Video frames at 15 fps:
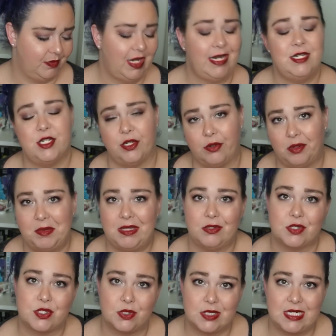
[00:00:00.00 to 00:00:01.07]
I do. I mean,
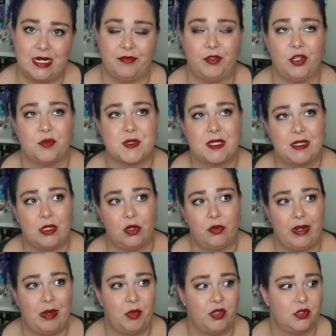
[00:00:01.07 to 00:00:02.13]
there's 13 envelopes. I think her
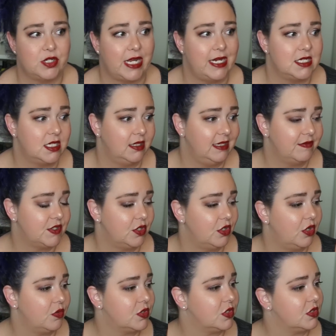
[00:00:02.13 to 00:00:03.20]
grandmother dies and leaves her
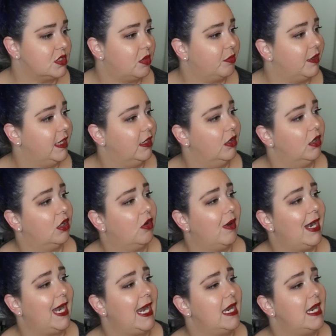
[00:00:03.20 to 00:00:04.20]
notes or something, or great